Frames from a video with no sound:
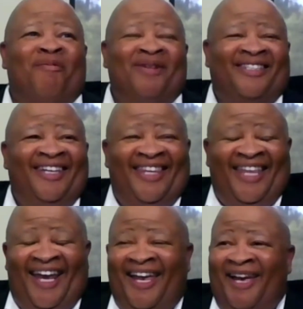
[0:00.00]
would probably
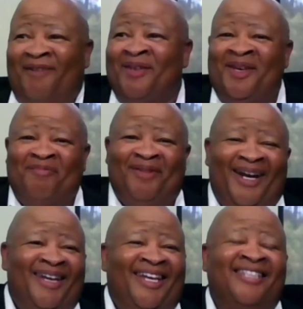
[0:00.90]
say that I am,
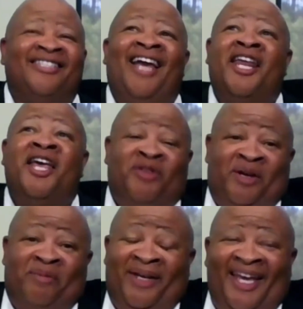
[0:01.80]
but it's not
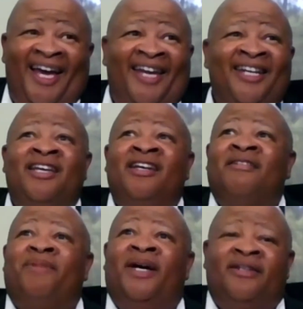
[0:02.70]
healthy to be that.
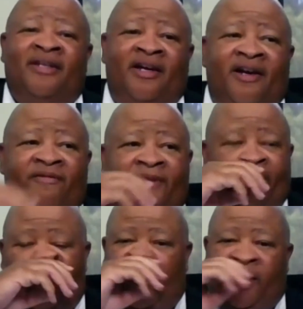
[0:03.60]
But
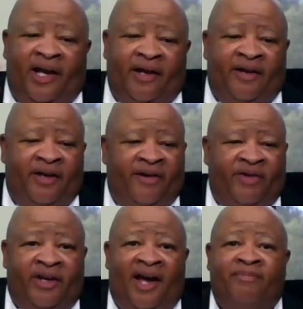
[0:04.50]
every morning and
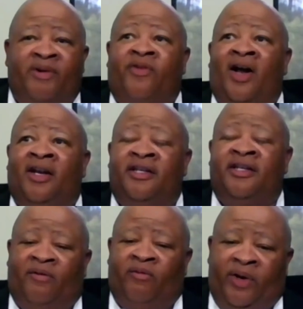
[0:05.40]
every night before I
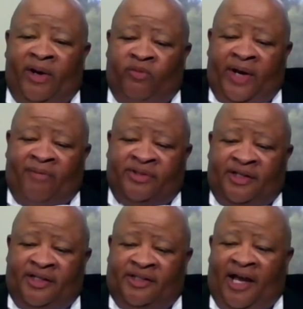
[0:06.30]
leave, when I
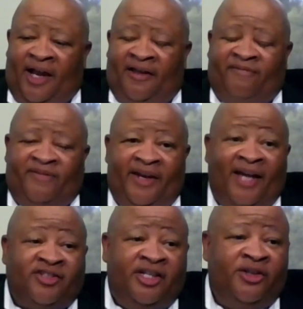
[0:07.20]
was in the sea, I left,
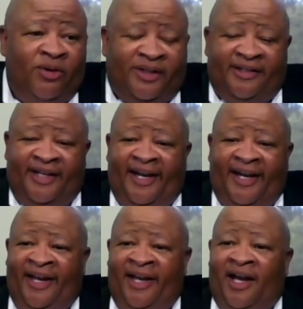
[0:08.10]
and I still do it
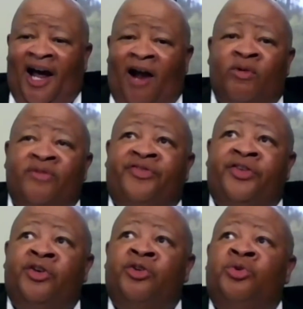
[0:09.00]
today. I
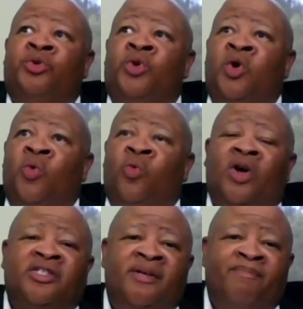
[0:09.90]
review
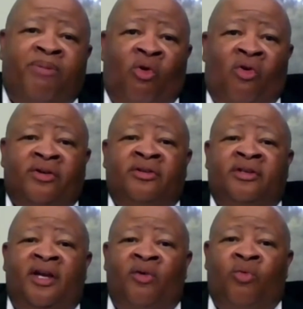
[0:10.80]
what's
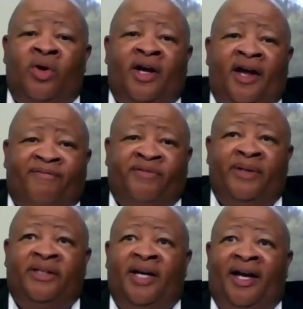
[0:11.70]
important and what have
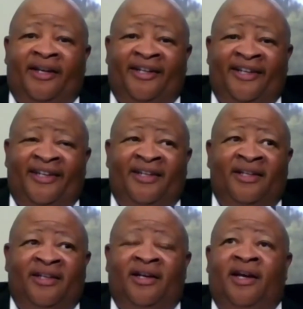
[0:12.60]
to be done.
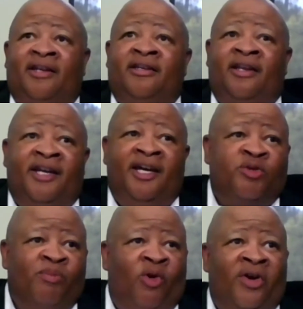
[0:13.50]
And the
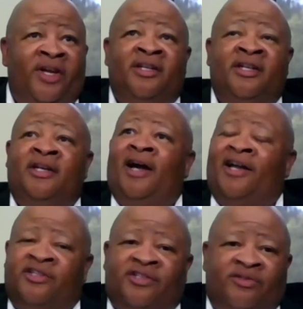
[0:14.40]
next morning,
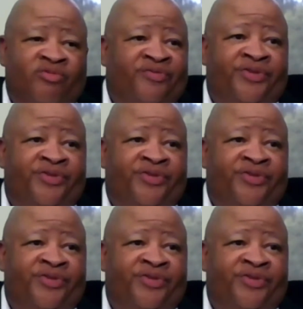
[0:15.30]
I just